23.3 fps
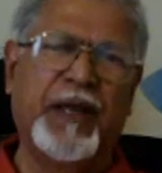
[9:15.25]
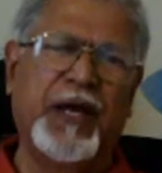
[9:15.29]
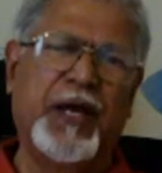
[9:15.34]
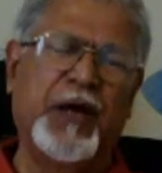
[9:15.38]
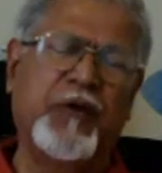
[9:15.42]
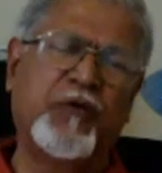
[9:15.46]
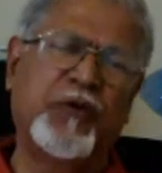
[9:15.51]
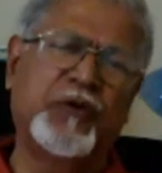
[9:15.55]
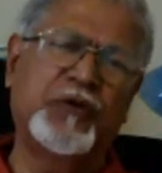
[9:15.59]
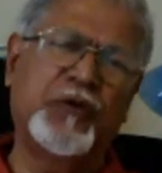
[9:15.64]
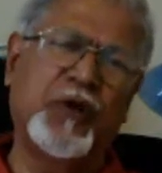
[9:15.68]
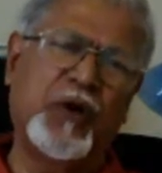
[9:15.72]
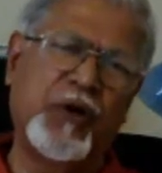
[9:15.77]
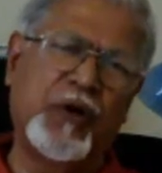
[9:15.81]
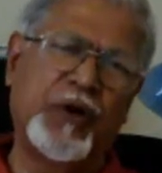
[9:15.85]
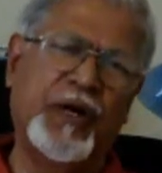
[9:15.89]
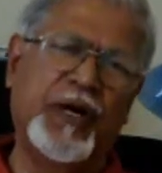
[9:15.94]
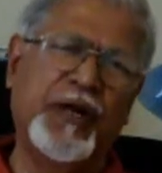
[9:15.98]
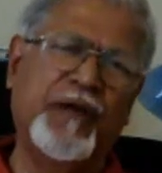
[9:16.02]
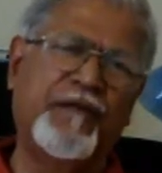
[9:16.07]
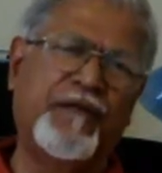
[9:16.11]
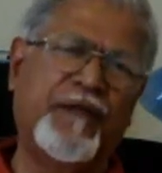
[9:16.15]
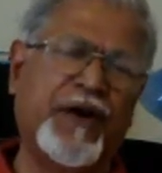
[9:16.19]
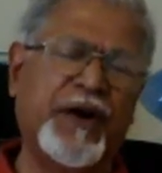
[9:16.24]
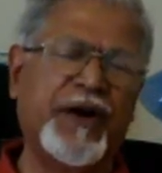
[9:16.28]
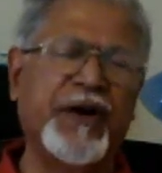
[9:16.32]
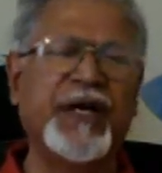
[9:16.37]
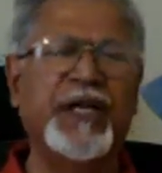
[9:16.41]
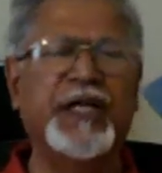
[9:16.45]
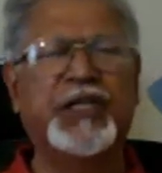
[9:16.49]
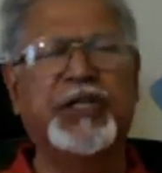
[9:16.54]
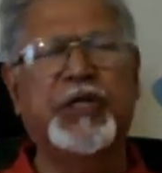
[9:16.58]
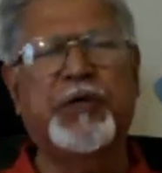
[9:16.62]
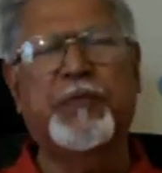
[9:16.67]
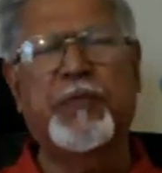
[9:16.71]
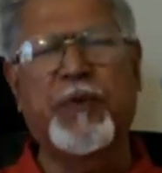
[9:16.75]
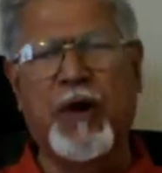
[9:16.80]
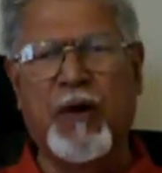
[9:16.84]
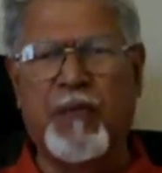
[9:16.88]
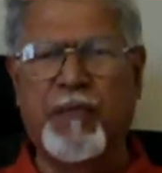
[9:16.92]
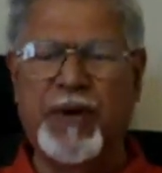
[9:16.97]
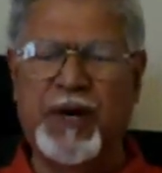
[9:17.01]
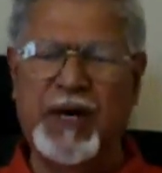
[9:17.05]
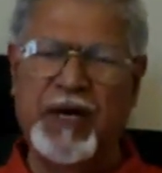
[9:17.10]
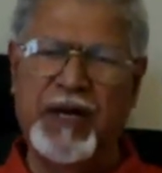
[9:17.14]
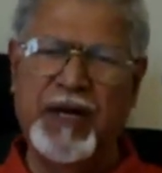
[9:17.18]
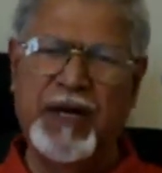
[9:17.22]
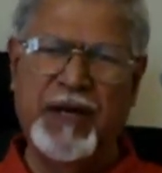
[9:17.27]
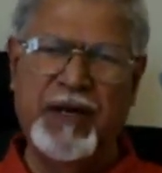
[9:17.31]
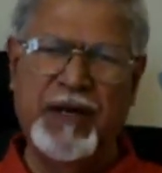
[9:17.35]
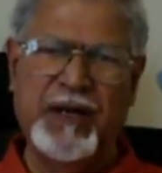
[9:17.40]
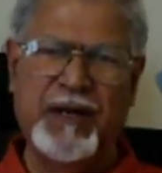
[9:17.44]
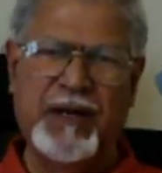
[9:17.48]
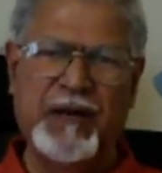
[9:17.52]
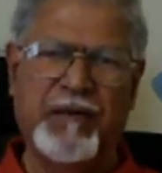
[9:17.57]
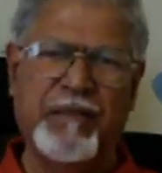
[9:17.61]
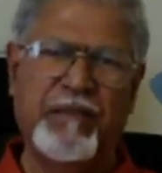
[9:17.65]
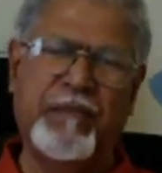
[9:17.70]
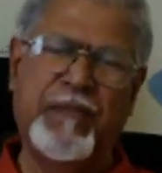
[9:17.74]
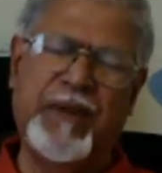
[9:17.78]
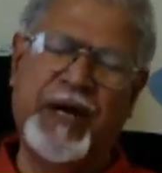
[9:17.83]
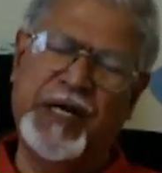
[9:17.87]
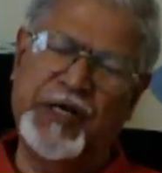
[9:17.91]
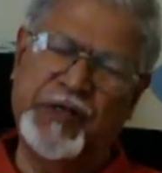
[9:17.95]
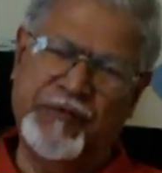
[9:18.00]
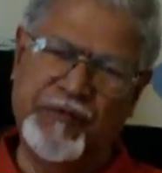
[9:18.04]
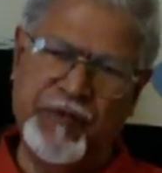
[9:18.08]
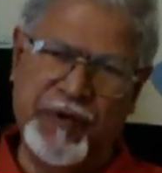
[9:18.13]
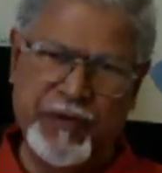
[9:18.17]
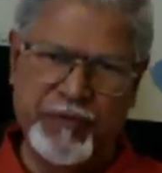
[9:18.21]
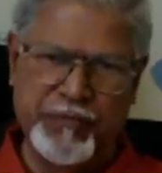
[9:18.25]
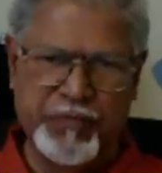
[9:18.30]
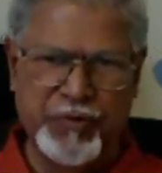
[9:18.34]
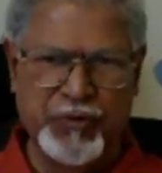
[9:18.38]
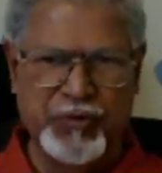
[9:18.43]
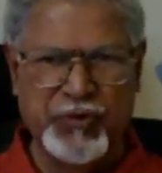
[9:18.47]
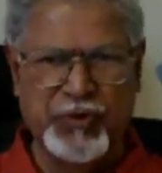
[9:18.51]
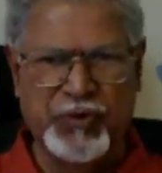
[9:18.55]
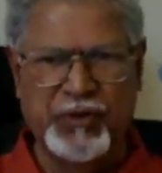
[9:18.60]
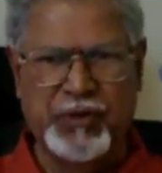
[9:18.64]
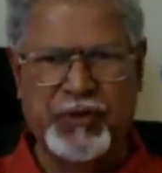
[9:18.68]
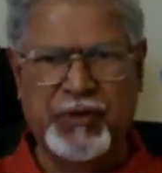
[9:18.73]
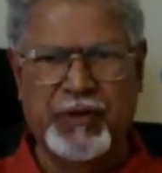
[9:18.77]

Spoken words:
It was already furnished properly, beds were put.